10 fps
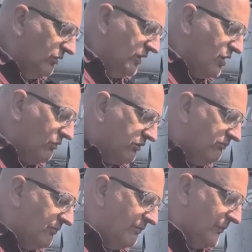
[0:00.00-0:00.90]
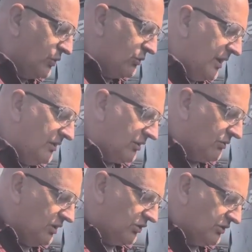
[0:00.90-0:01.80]
really no great
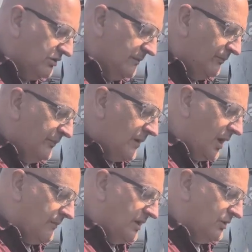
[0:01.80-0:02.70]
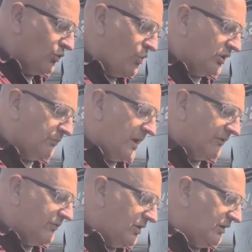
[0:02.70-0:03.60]
torque
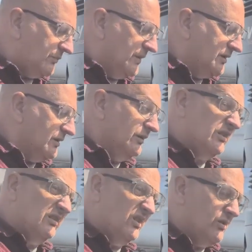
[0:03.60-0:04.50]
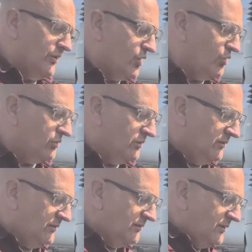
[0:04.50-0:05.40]
spec for this, because you don't know
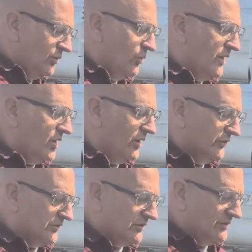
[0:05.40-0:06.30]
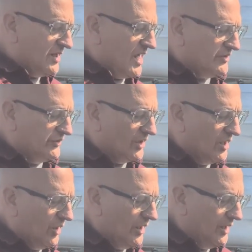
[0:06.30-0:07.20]
when those notches got
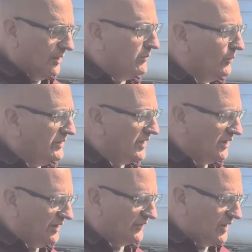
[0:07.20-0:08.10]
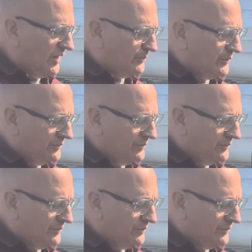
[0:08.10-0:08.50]
to line up. But we tighten this up.